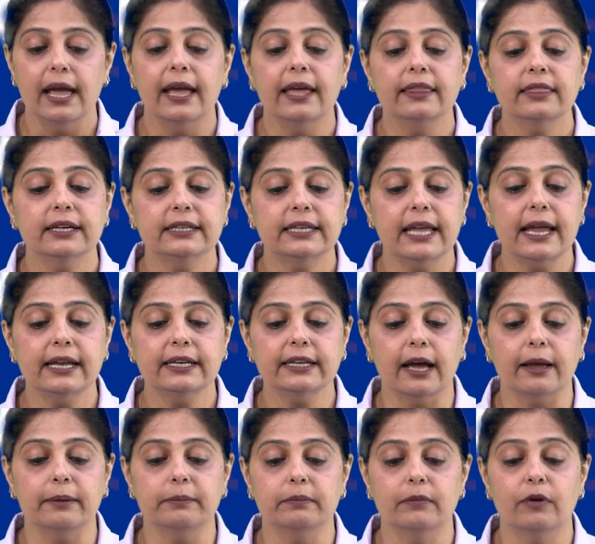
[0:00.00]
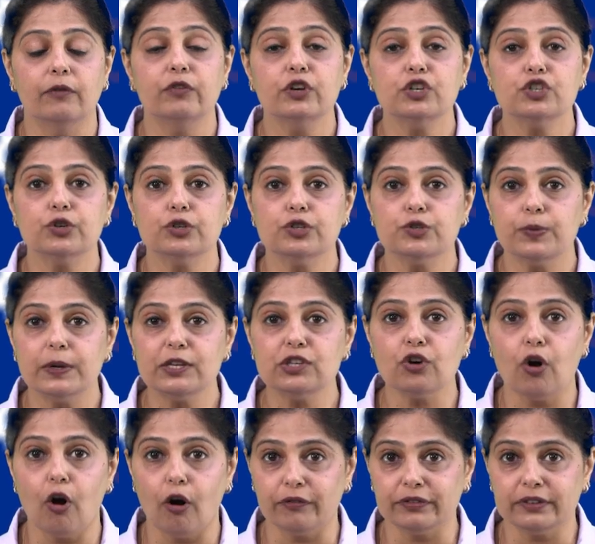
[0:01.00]
In the daytime, we should
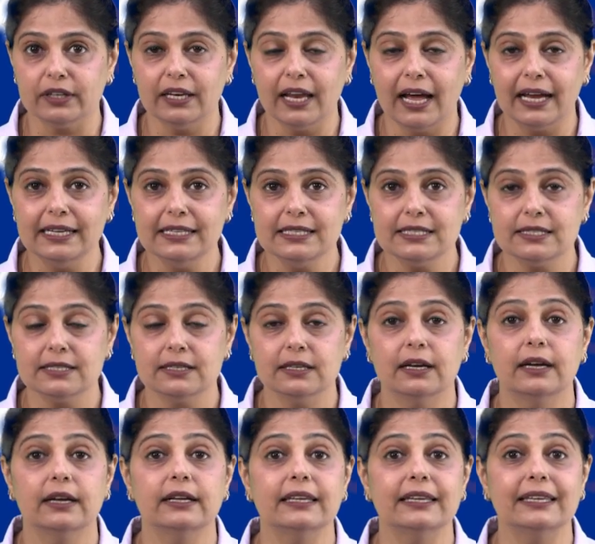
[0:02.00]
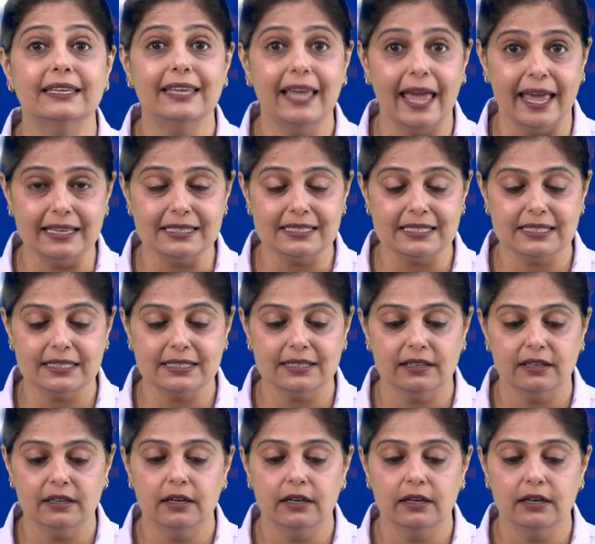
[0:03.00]
switch off the lights. Yes.